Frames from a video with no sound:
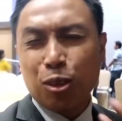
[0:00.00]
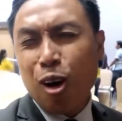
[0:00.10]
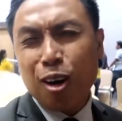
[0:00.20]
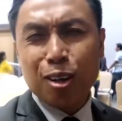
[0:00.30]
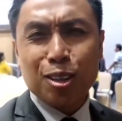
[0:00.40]

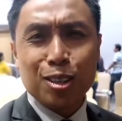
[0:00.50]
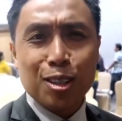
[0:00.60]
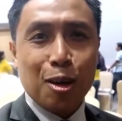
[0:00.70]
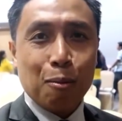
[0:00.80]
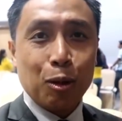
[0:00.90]

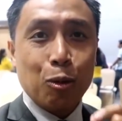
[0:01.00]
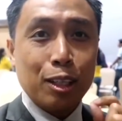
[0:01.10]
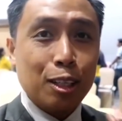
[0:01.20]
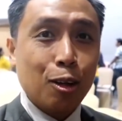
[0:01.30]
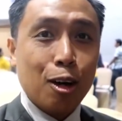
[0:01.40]
talks, but
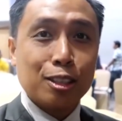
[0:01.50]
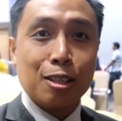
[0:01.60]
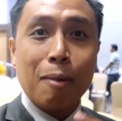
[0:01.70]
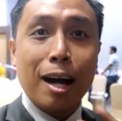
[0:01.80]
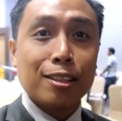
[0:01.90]
what he talks,
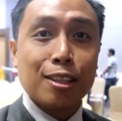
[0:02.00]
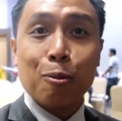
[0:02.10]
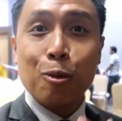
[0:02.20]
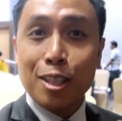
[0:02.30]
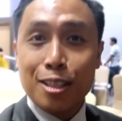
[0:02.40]
he backs
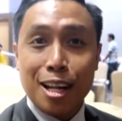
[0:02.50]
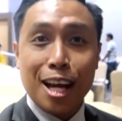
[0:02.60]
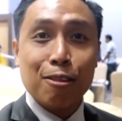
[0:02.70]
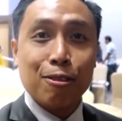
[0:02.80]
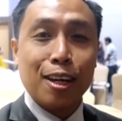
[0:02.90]
up with his
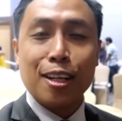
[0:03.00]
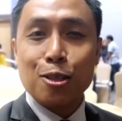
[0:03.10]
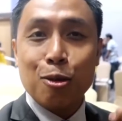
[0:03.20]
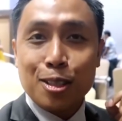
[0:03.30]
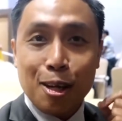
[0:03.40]
life eh? and
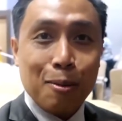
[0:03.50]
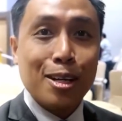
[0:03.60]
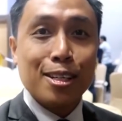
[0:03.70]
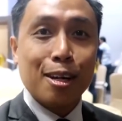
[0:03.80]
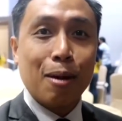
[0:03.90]
that's what's
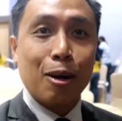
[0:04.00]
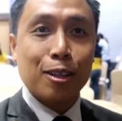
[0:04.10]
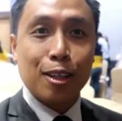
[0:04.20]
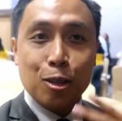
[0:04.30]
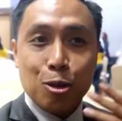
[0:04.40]
amazing
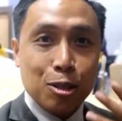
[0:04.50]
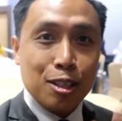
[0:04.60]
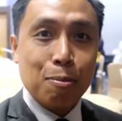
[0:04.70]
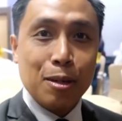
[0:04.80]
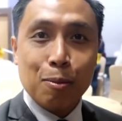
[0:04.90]
about it, that you
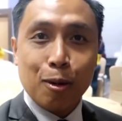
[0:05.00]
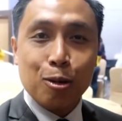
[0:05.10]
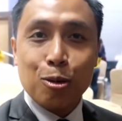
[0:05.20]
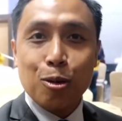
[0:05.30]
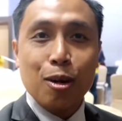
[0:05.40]
see
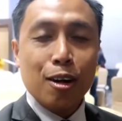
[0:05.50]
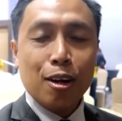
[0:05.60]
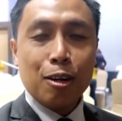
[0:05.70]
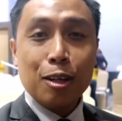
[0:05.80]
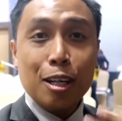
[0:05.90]
people who
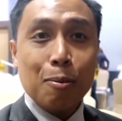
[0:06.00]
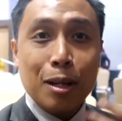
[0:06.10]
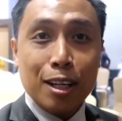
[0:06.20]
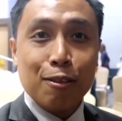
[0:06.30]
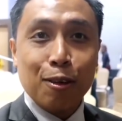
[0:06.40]
really
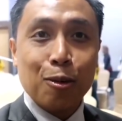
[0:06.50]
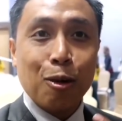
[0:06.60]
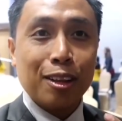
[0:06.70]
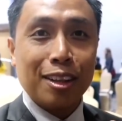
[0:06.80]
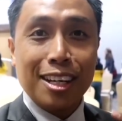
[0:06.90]
believe on
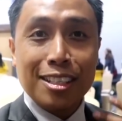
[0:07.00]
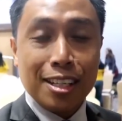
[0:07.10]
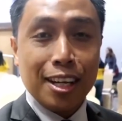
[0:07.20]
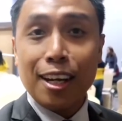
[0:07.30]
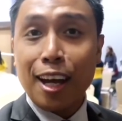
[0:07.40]
what they
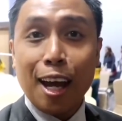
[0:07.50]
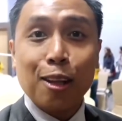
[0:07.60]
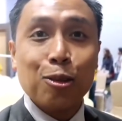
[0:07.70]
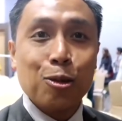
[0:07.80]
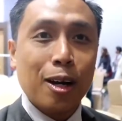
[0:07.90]
say
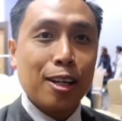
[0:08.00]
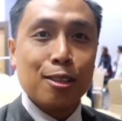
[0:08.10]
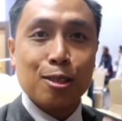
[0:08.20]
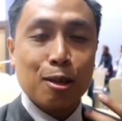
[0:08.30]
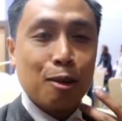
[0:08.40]
and do and
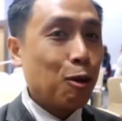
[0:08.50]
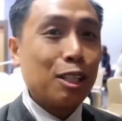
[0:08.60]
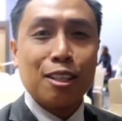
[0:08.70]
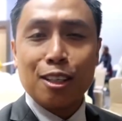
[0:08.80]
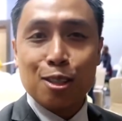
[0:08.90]
it's
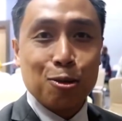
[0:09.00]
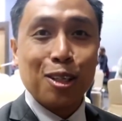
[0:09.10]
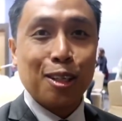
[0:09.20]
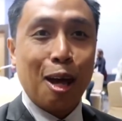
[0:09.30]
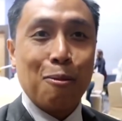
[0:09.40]
what he does is
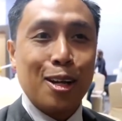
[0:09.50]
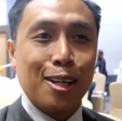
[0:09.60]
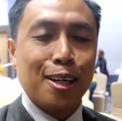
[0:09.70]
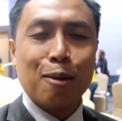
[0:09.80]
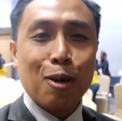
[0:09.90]
worth
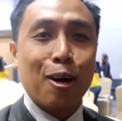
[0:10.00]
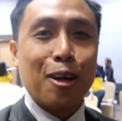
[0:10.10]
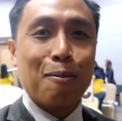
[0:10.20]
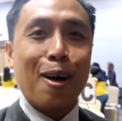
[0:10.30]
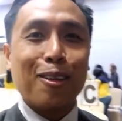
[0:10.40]
emulating. I'm
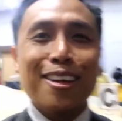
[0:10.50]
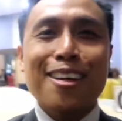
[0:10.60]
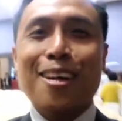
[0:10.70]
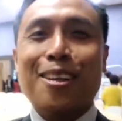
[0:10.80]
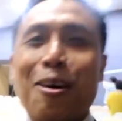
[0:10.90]
talking about
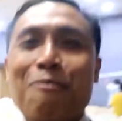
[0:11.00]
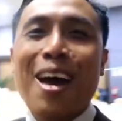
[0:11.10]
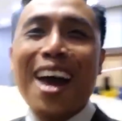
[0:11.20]
the